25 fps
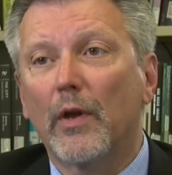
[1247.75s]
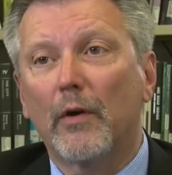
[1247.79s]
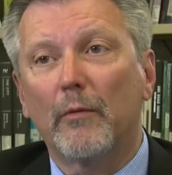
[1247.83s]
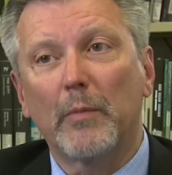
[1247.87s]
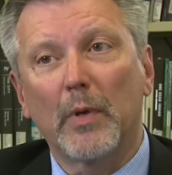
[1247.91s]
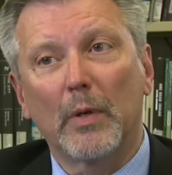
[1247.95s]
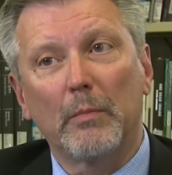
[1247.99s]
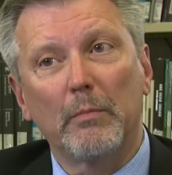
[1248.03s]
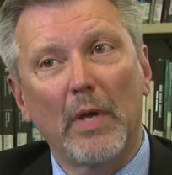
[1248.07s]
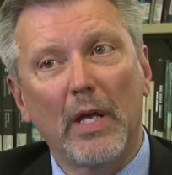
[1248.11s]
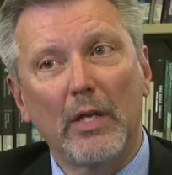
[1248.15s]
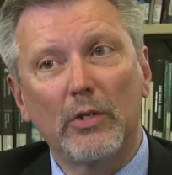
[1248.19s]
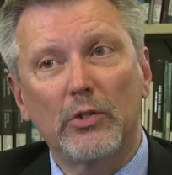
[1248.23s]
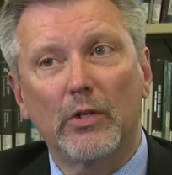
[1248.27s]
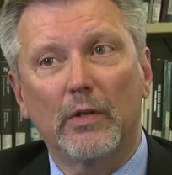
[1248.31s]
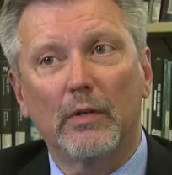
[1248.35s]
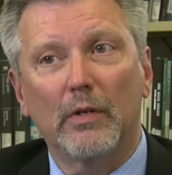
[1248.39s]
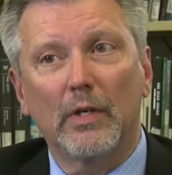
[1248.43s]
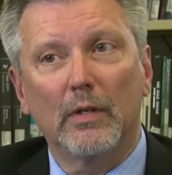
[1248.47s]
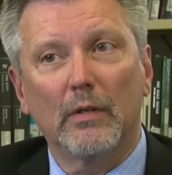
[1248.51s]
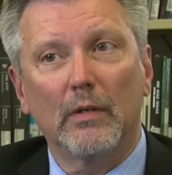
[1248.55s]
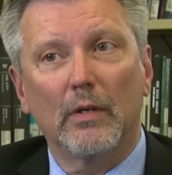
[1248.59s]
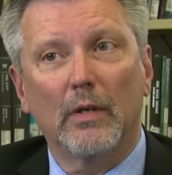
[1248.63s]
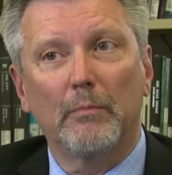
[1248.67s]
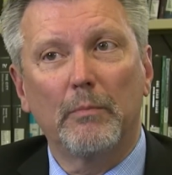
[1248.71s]
there have been
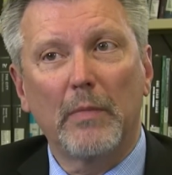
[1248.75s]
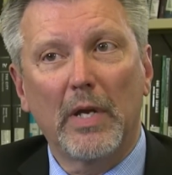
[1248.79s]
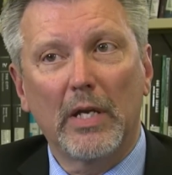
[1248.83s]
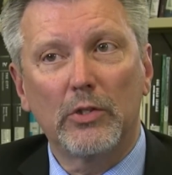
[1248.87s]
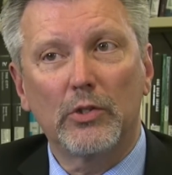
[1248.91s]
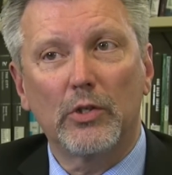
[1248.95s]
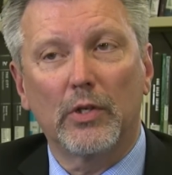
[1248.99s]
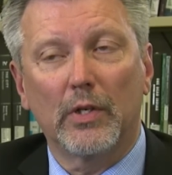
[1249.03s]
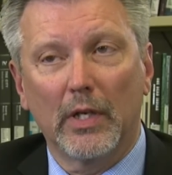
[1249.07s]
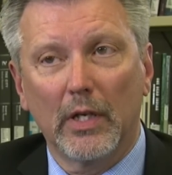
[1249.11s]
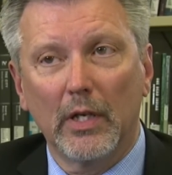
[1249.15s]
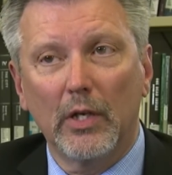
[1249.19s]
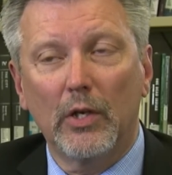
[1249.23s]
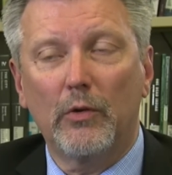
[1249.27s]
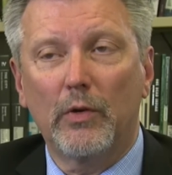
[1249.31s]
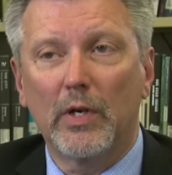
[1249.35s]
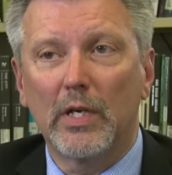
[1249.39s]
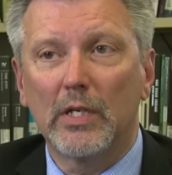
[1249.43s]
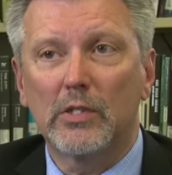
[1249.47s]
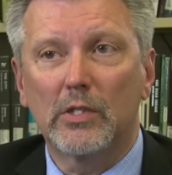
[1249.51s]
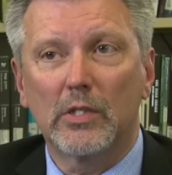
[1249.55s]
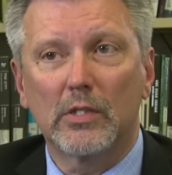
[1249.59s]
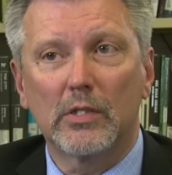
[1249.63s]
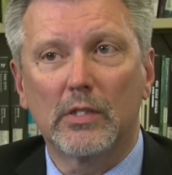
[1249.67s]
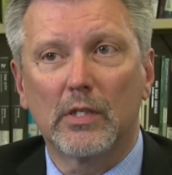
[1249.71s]
major
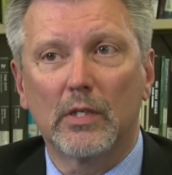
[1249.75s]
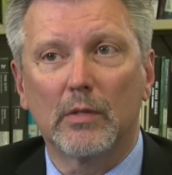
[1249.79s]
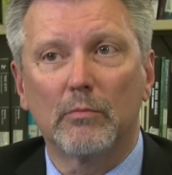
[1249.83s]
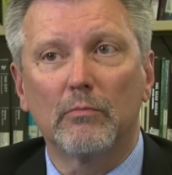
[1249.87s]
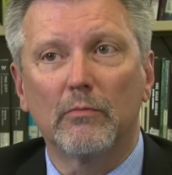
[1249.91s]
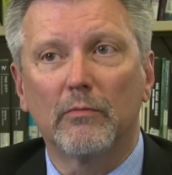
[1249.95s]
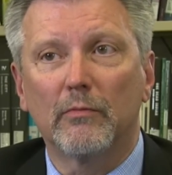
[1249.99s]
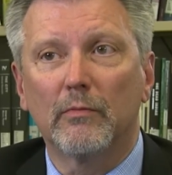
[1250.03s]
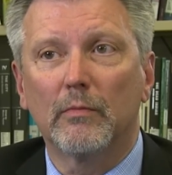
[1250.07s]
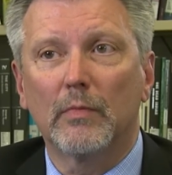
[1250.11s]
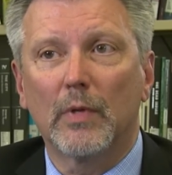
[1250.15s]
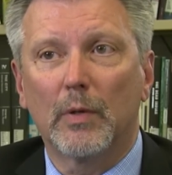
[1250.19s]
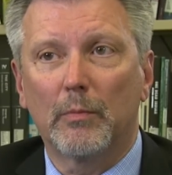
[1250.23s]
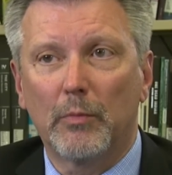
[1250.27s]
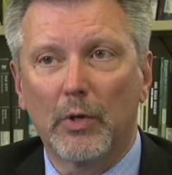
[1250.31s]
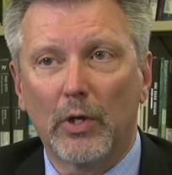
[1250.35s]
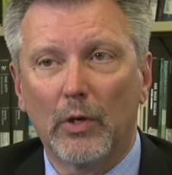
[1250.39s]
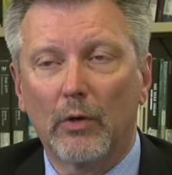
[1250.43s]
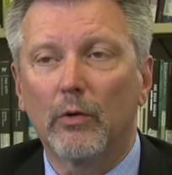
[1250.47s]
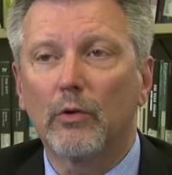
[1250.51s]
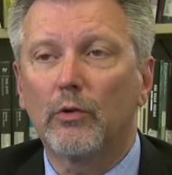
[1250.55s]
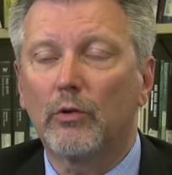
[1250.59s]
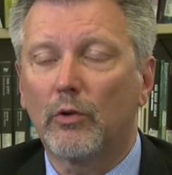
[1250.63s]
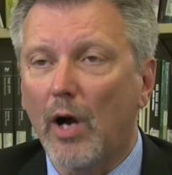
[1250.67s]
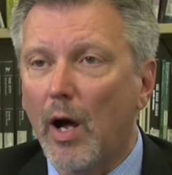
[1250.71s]
increases
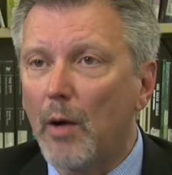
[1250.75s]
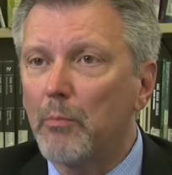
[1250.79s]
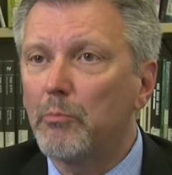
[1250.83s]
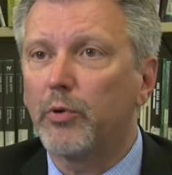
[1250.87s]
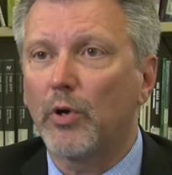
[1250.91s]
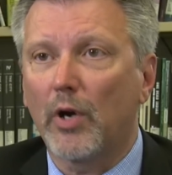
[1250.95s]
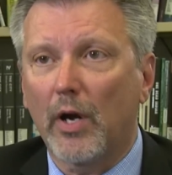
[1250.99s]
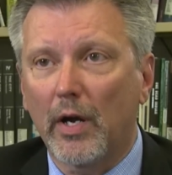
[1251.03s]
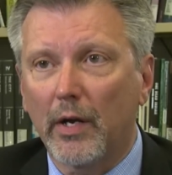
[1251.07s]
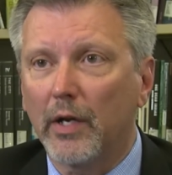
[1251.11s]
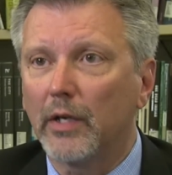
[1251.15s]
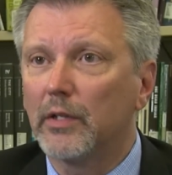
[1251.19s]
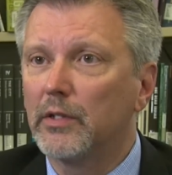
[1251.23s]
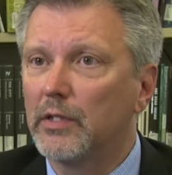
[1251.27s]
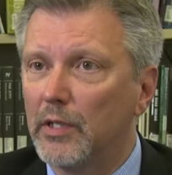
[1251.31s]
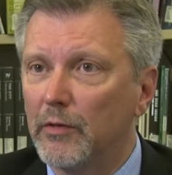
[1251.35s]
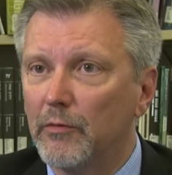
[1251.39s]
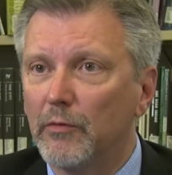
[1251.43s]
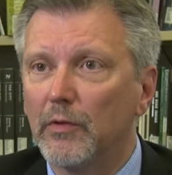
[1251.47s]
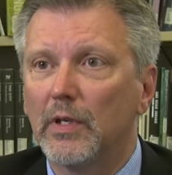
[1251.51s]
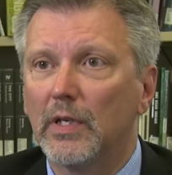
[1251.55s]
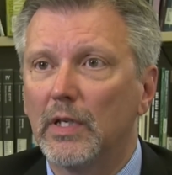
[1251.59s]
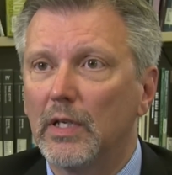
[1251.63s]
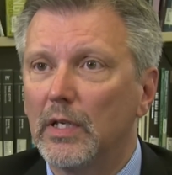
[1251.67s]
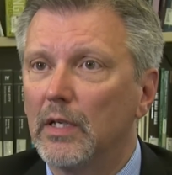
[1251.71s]
in crop
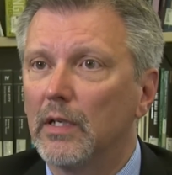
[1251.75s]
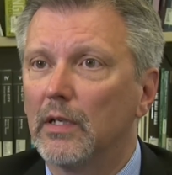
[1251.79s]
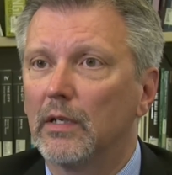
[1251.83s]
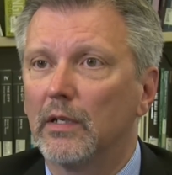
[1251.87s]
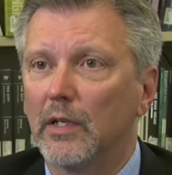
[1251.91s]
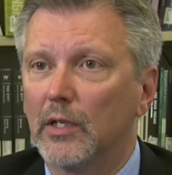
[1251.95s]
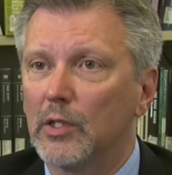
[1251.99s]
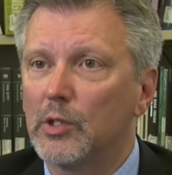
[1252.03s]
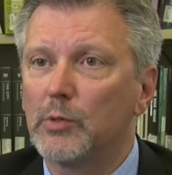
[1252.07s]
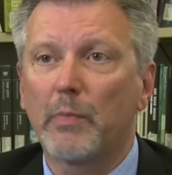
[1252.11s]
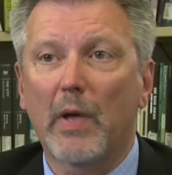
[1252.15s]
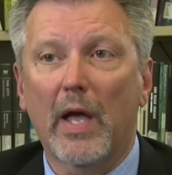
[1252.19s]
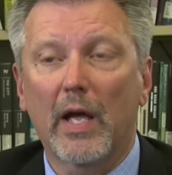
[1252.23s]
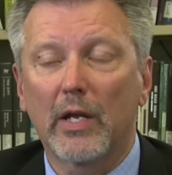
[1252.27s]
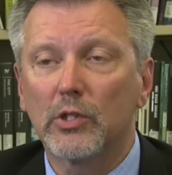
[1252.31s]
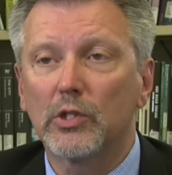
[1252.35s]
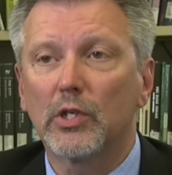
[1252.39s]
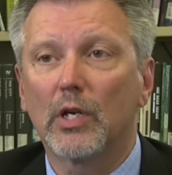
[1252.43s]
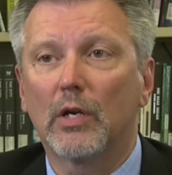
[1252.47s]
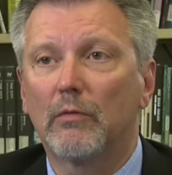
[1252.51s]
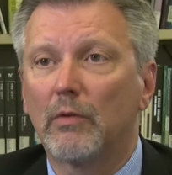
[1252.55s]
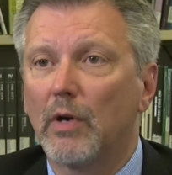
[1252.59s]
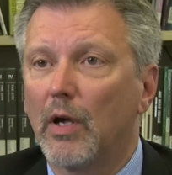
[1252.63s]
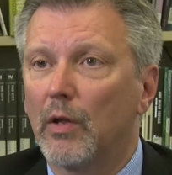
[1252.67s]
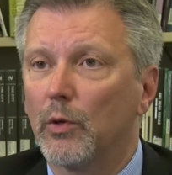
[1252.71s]
productivity and
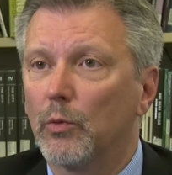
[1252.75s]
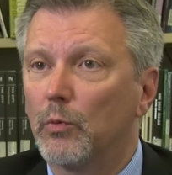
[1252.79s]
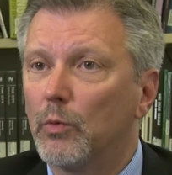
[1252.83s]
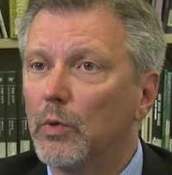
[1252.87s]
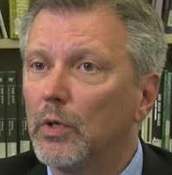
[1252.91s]
expansion around the